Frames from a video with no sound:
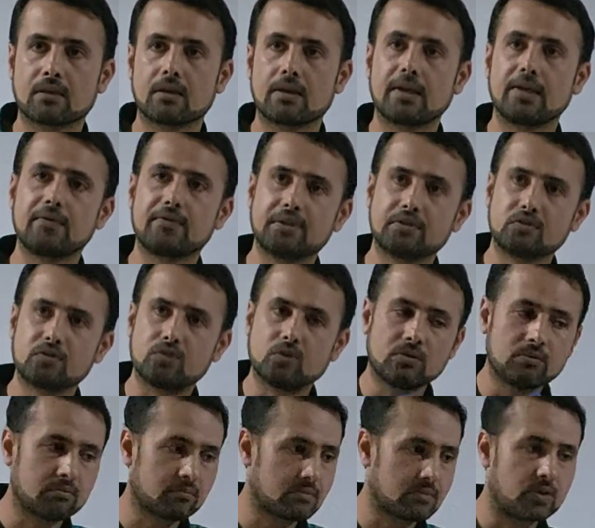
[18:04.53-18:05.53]
Even
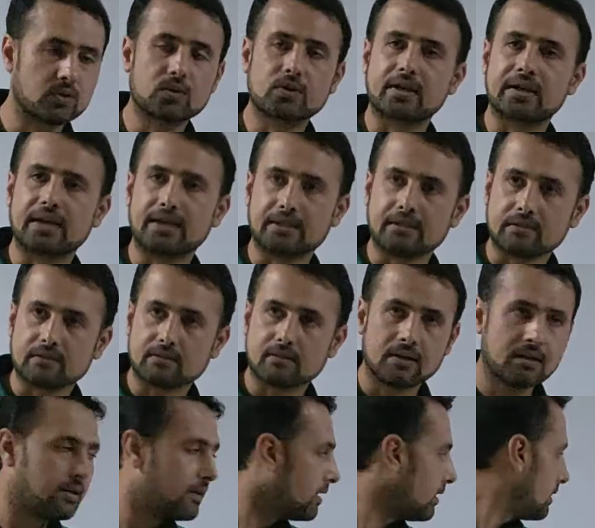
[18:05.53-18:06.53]
though you can
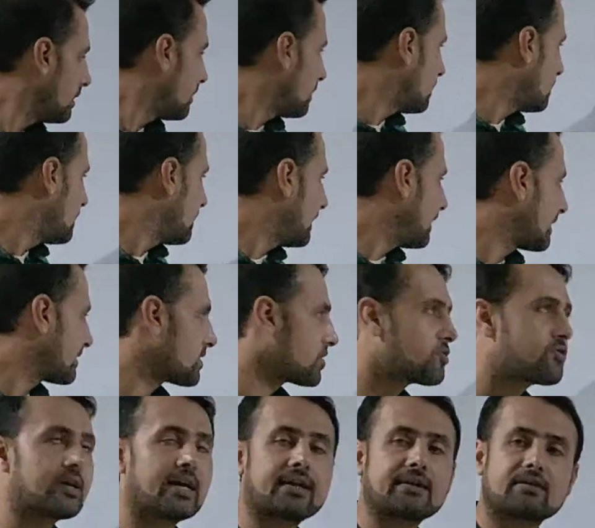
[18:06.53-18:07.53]

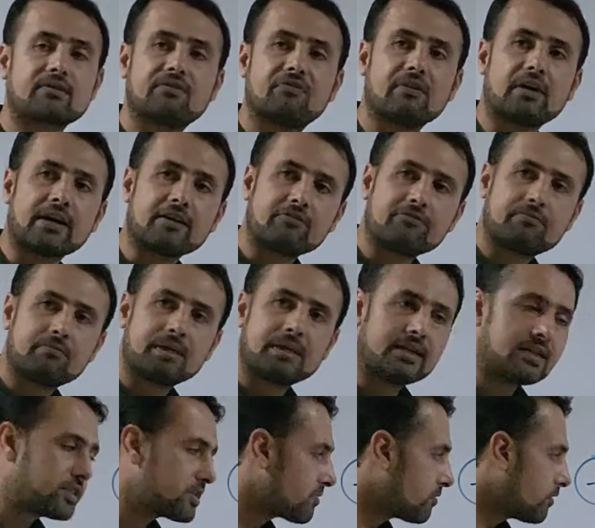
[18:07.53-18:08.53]
extract 5
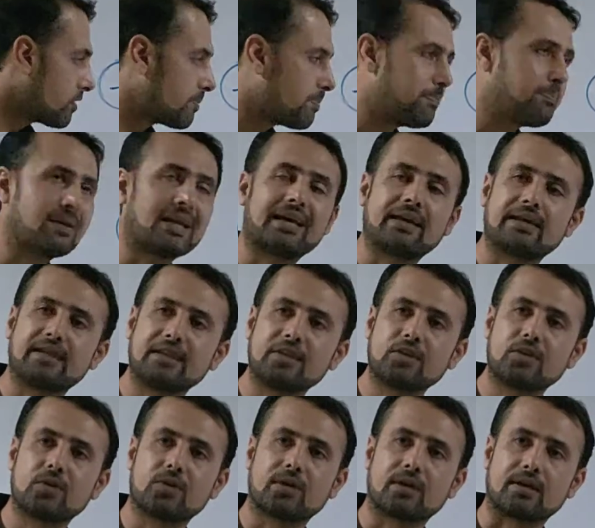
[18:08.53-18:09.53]
minutes for planning
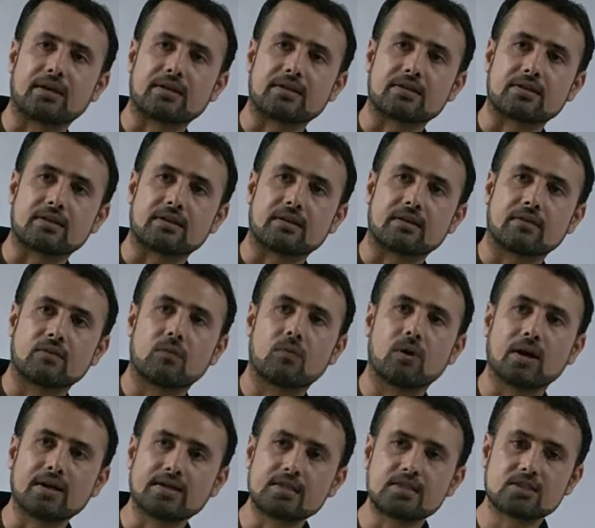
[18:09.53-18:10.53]
your essay.
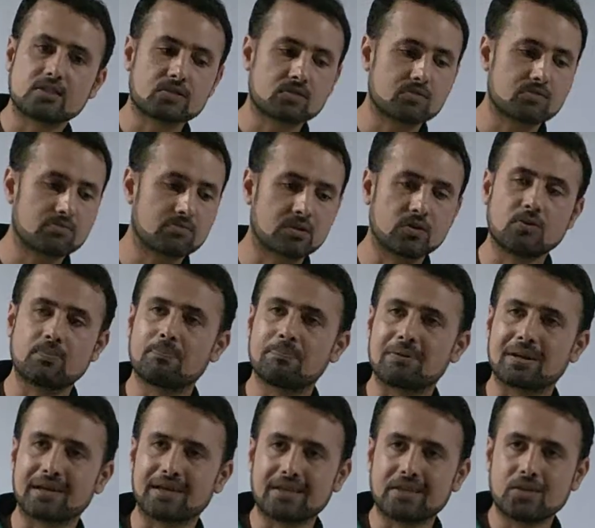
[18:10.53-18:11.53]
Once you
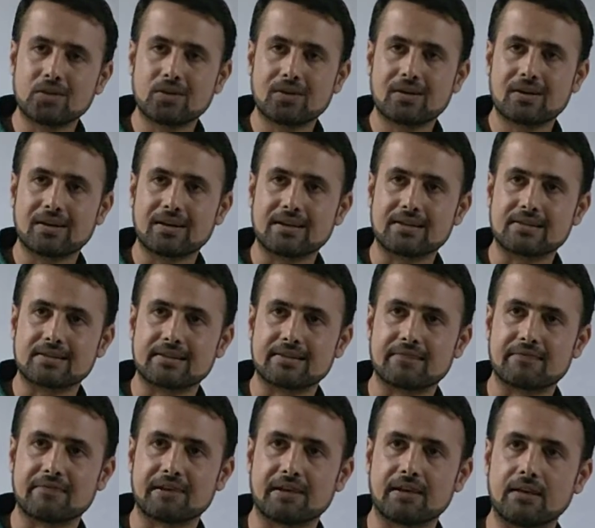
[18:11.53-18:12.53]
plan your
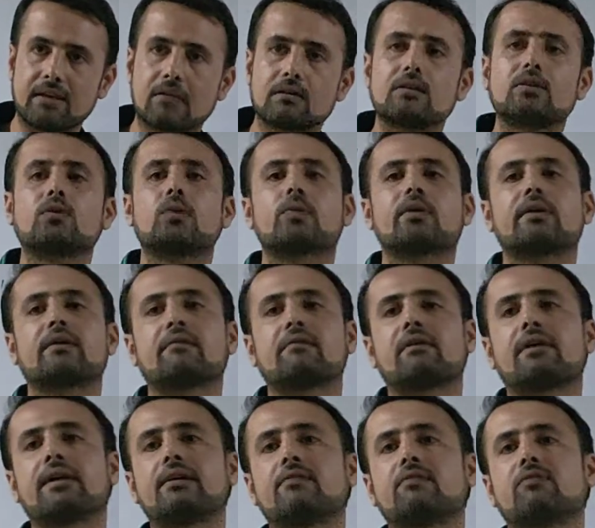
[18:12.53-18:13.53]
essay well, you can
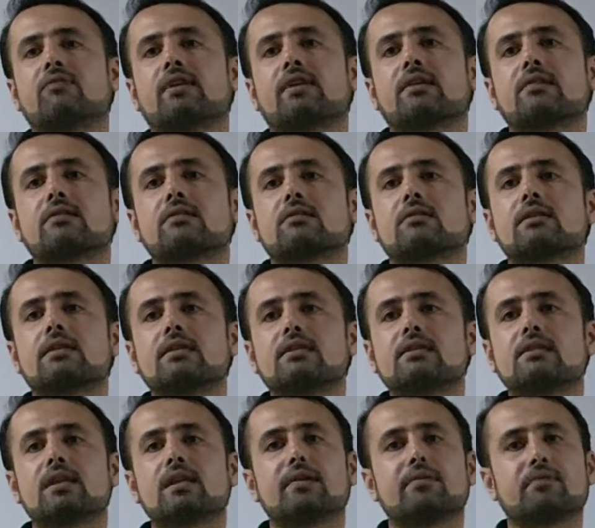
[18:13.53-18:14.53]
write things
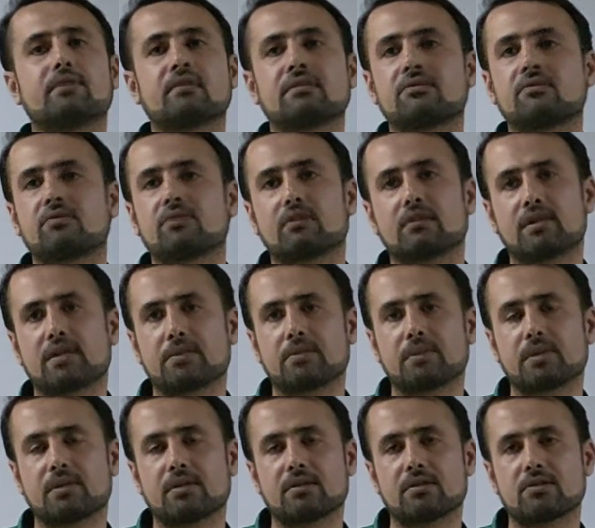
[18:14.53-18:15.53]
easily within 30
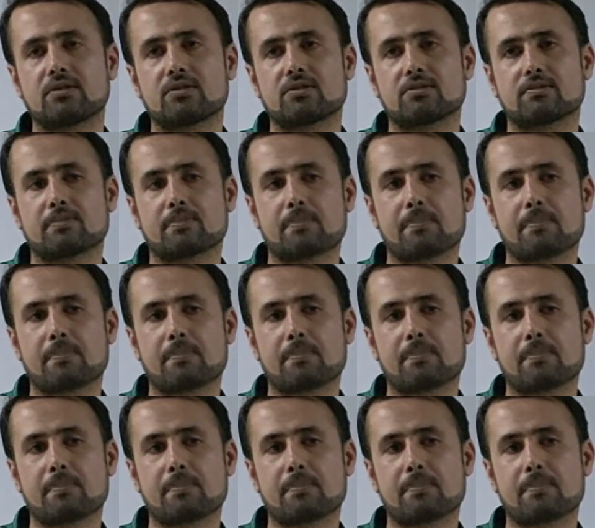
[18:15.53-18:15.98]
minutes.